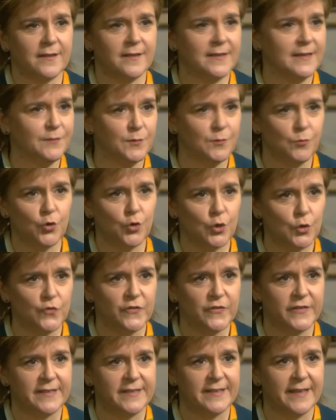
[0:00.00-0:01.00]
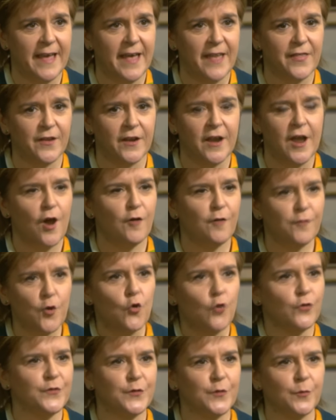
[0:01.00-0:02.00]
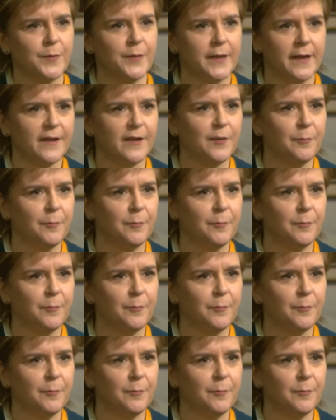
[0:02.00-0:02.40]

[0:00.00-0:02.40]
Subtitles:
even more closely together. Of course, there'll be a